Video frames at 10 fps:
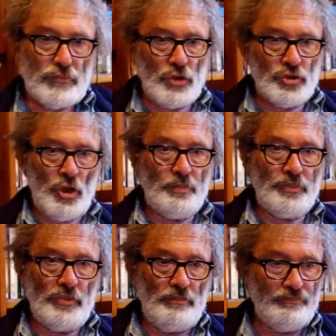
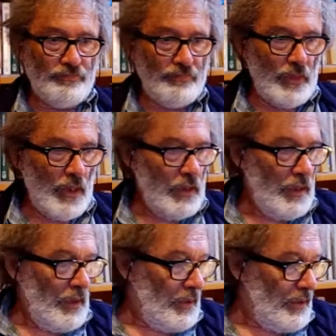shops.
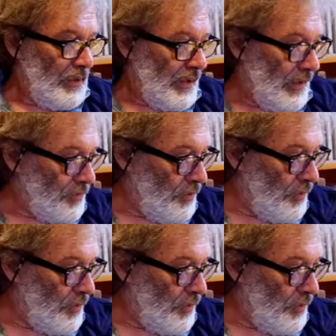You don't have to